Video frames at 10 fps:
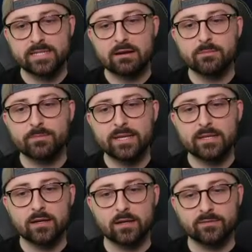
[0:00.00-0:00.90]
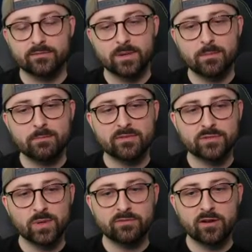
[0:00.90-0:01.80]
Darren Baker, been a member for
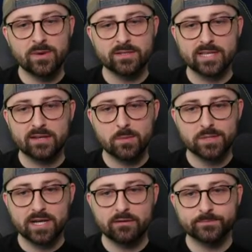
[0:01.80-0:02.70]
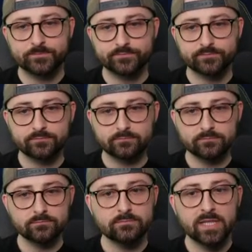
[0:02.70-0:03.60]
25 months. Thank you very much, Darren.
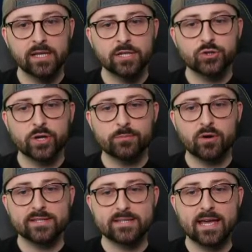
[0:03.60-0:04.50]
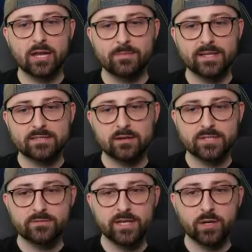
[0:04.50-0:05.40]
John O'Brien says, hello, mate. Start
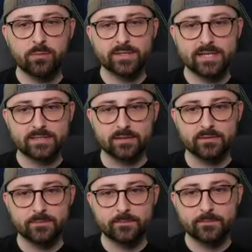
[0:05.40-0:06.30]
Savinho or Mateta?